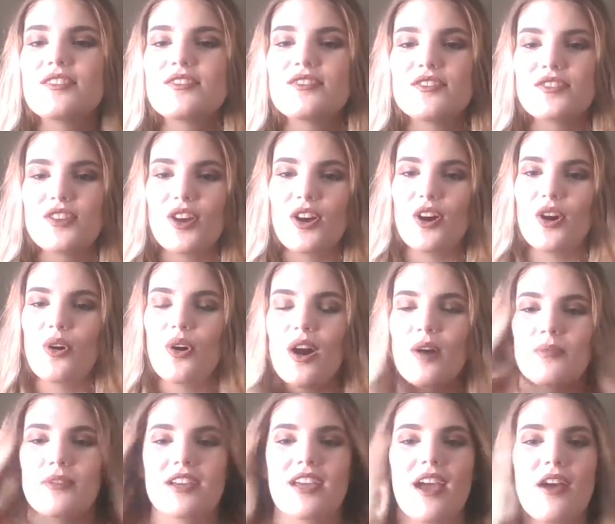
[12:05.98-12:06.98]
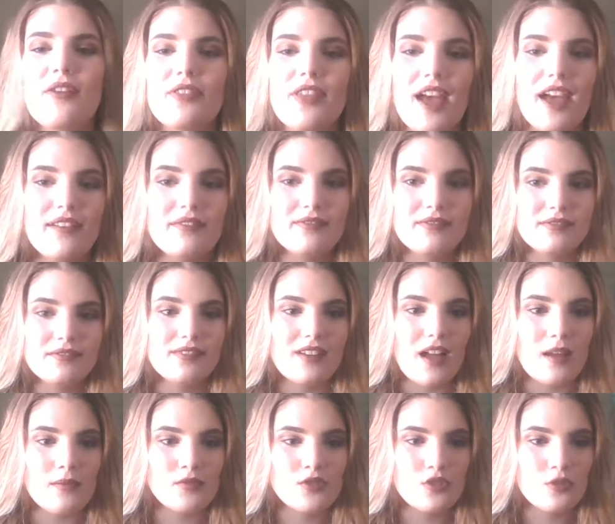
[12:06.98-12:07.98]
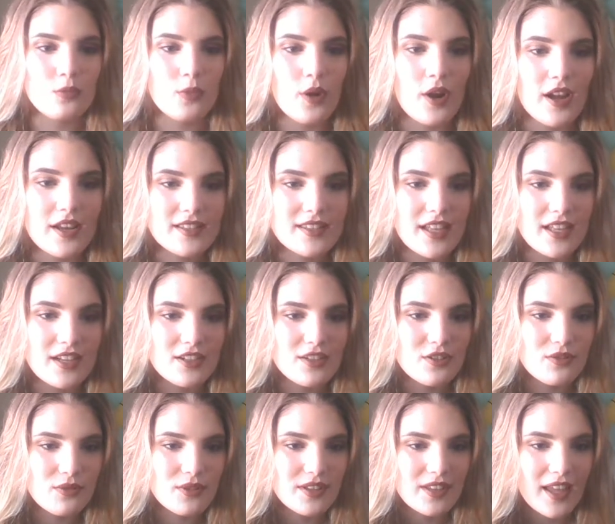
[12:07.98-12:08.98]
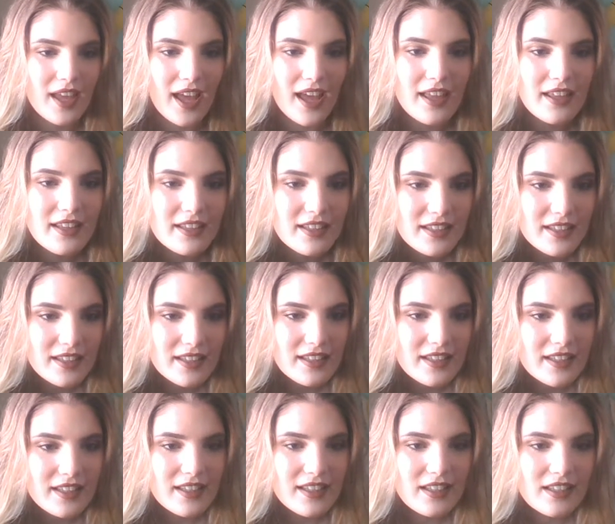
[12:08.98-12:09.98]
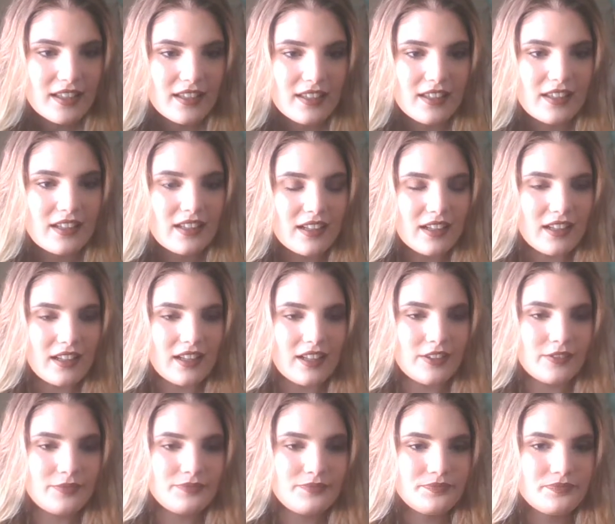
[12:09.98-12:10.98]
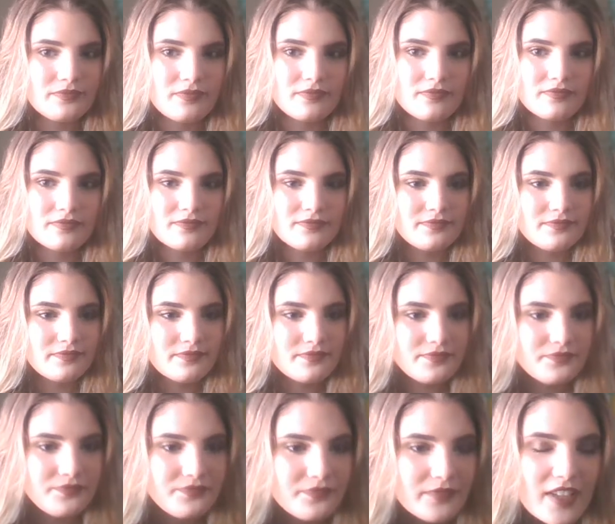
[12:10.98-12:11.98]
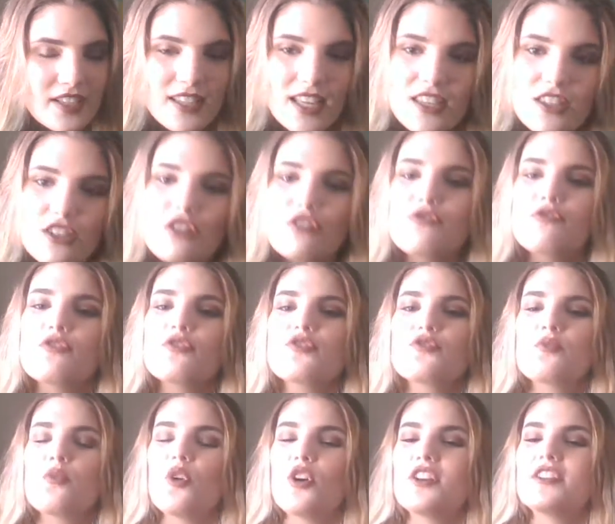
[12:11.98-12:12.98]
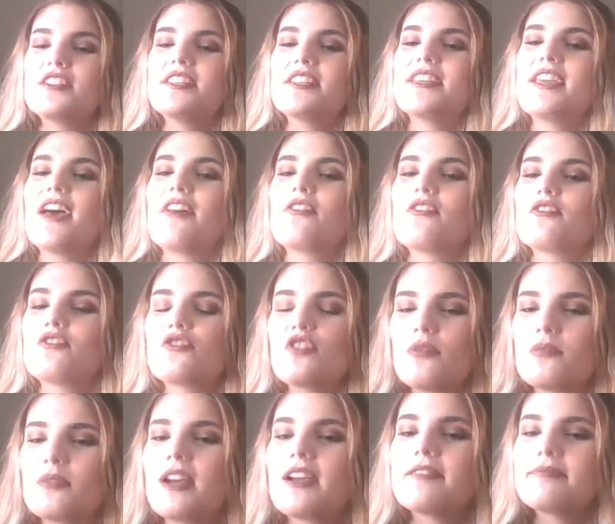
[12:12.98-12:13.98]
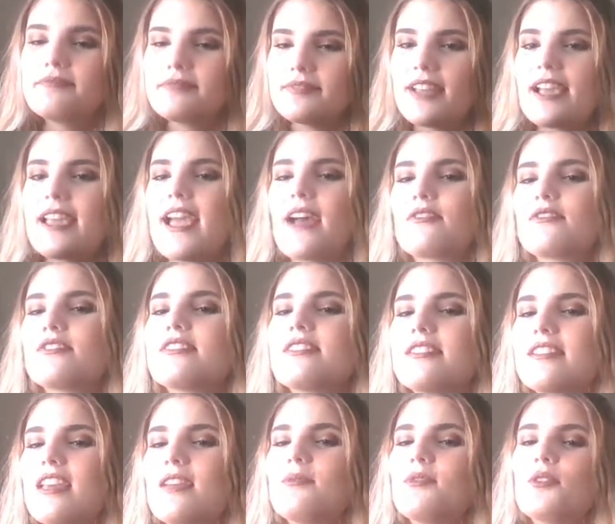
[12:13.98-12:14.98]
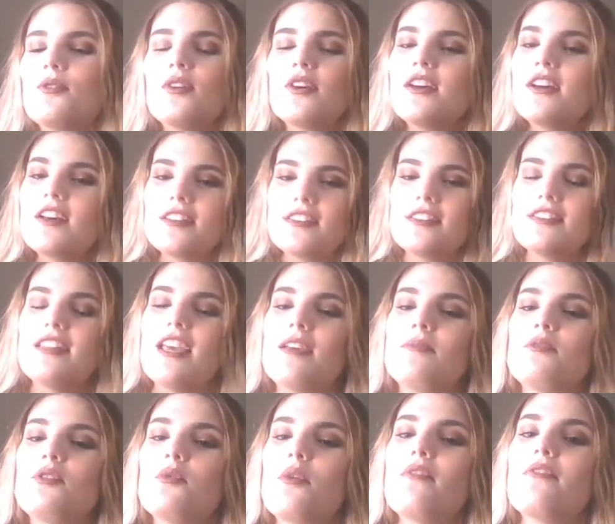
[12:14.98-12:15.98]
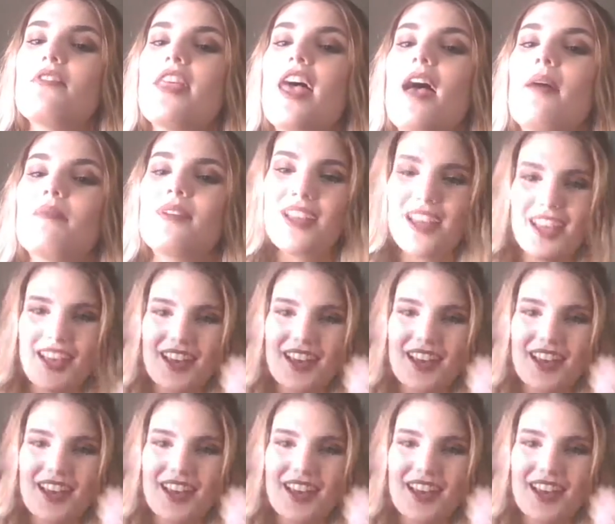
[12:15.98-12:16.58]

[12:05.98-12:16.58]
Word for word: So I'm going to count that. I'm super excited to read that. Um... Because that's their first work together. So I'm like, that counts as a debut. The debut of them.